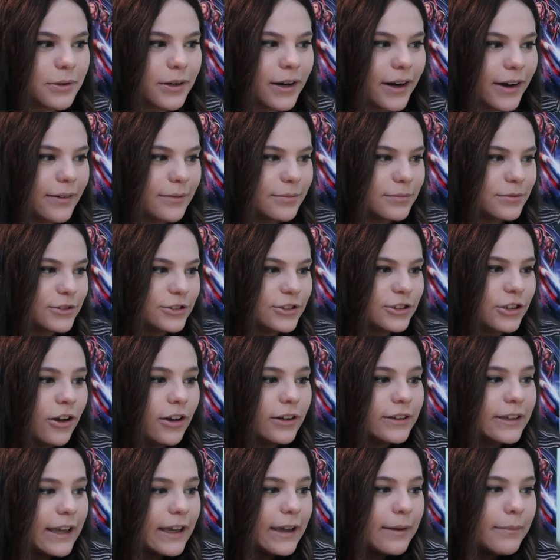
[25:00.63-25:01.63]
where I'm
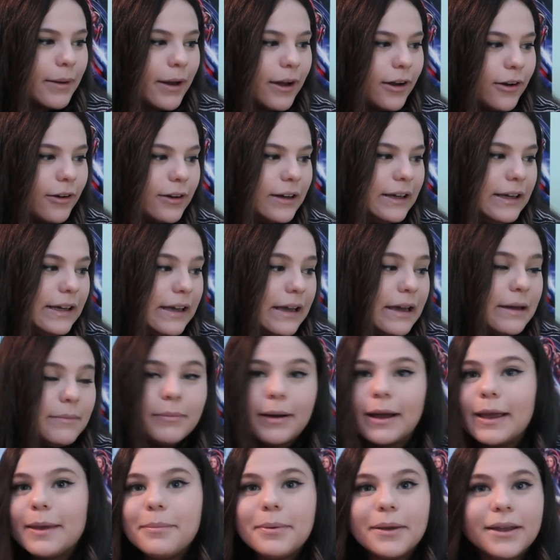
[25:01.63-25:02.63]
talking about
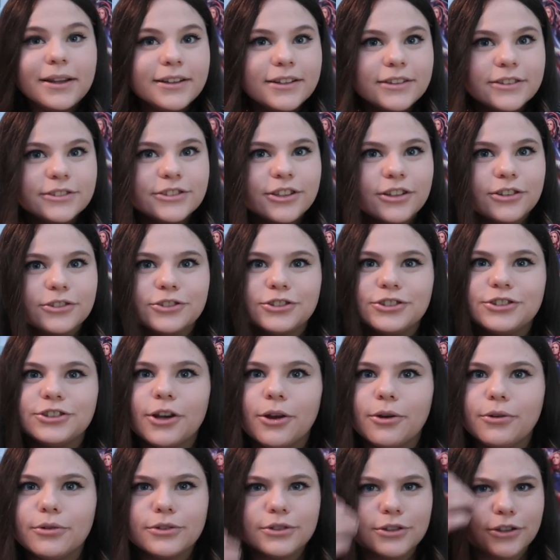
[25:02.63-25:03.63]
my opinions on
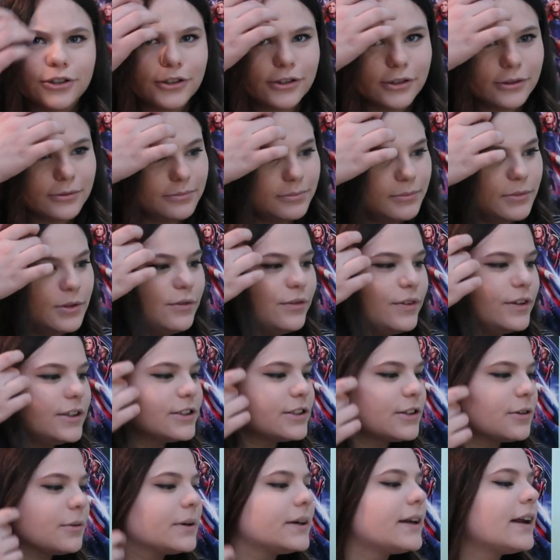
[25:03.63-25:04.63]
shows or
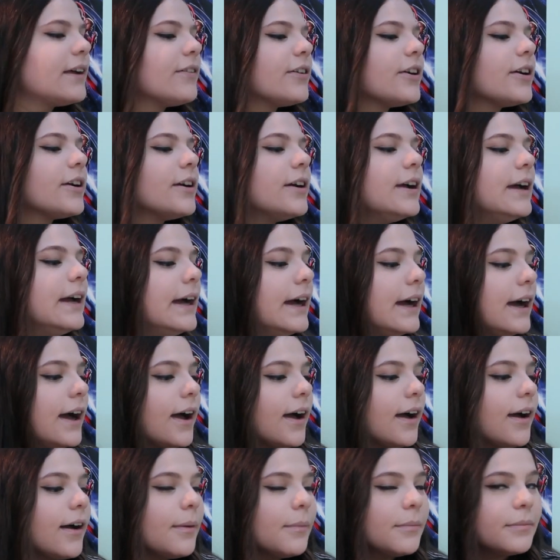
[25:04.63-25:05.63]
movies or whatever,
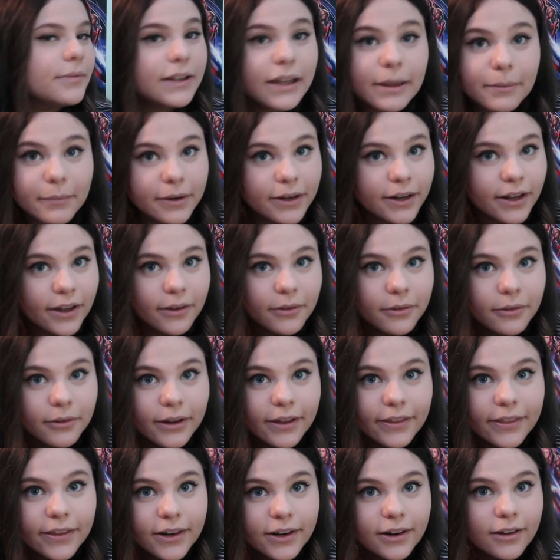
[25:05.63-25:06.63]
let me know,
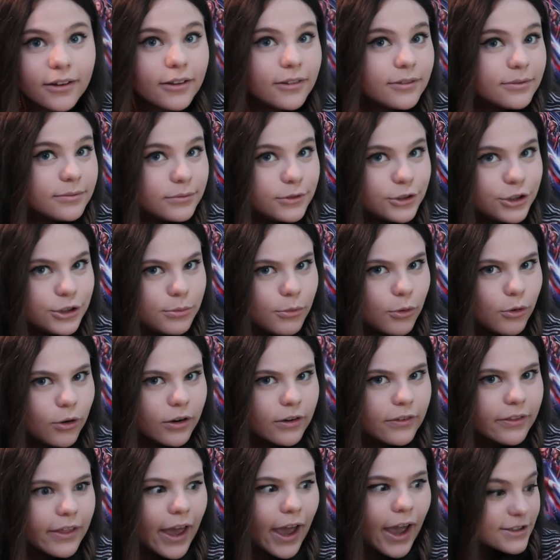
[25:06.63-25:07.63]
and then I'll do
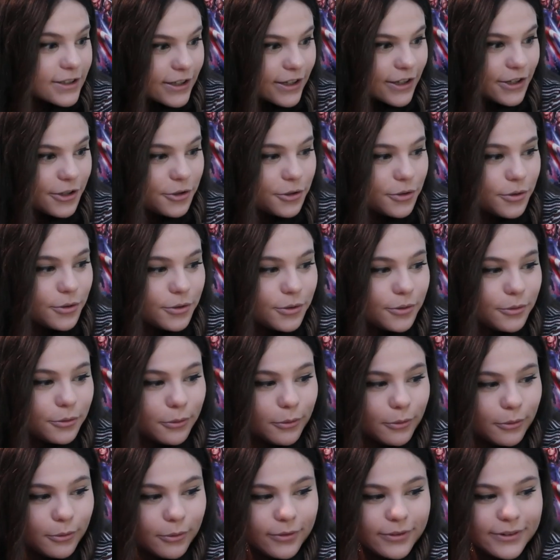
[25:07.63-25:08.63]
more of that. See
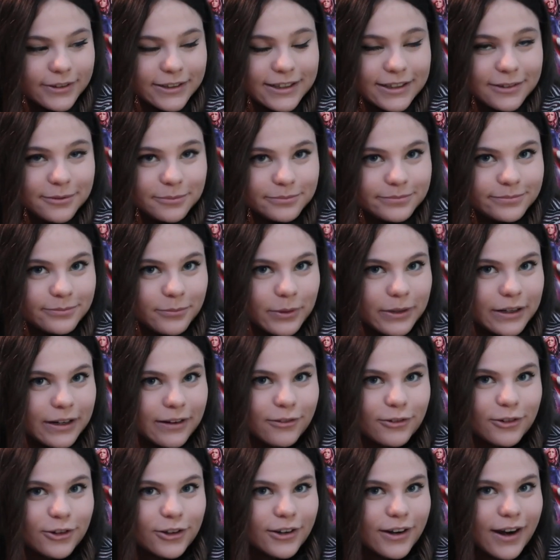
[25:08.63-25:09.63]
you
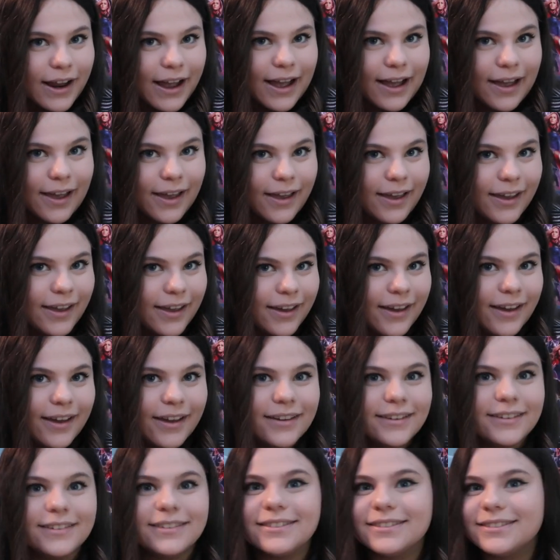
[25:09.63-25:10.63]
whenever
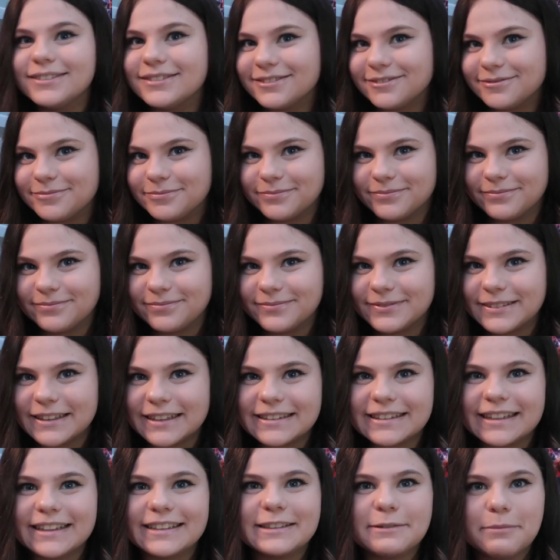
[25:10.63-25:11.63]
I
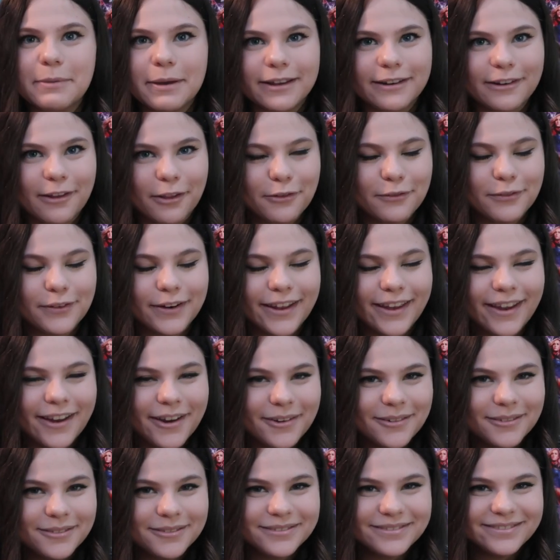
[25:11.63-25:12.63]
decide to make another
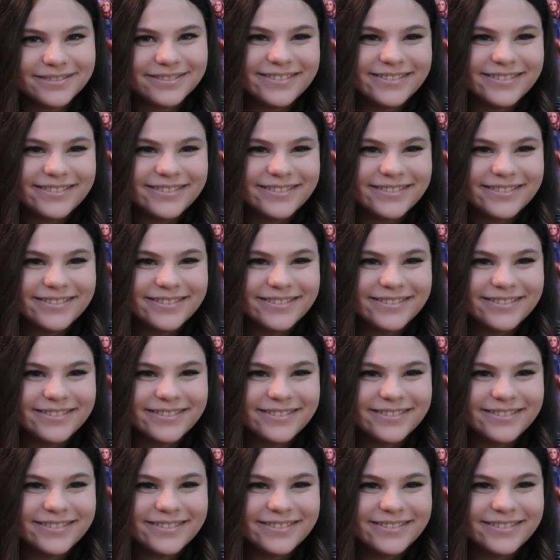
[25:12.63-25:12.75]
video.